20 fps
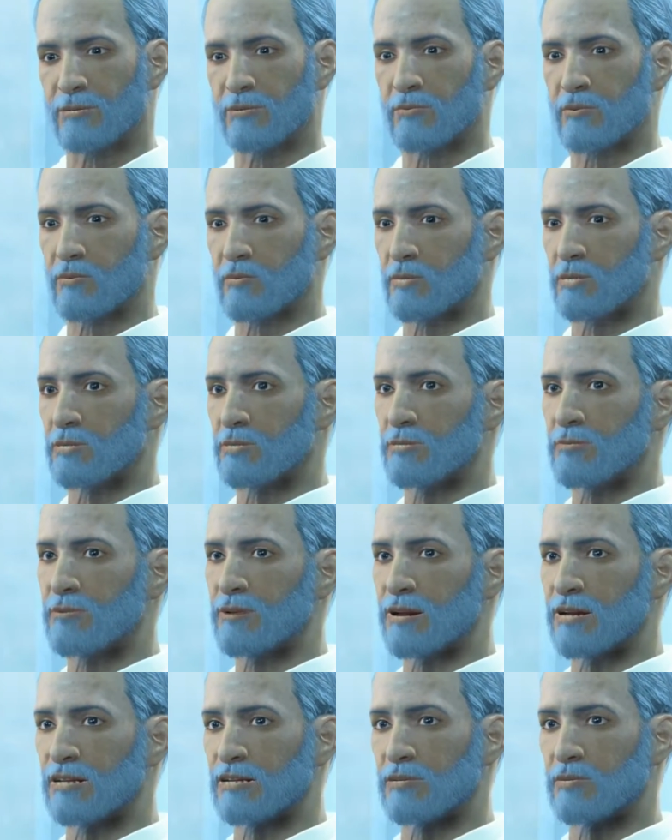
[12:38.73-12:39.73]
in the world
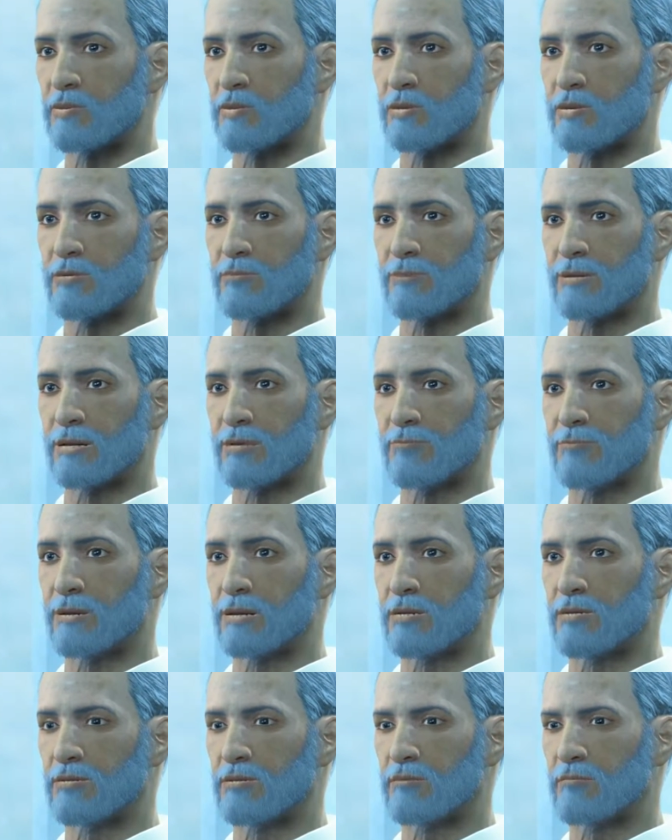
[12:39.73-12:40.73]
that is worth being
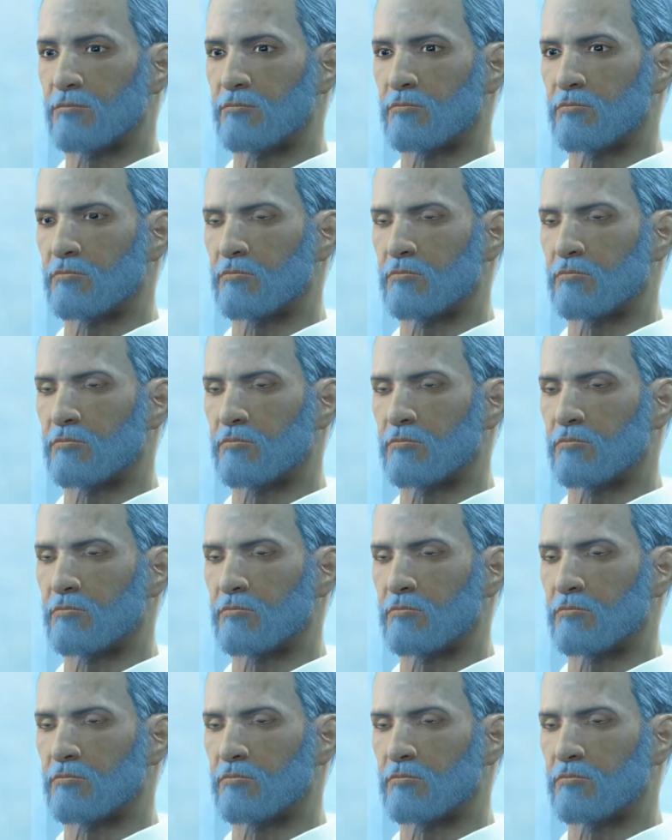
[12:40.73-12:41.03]
part of.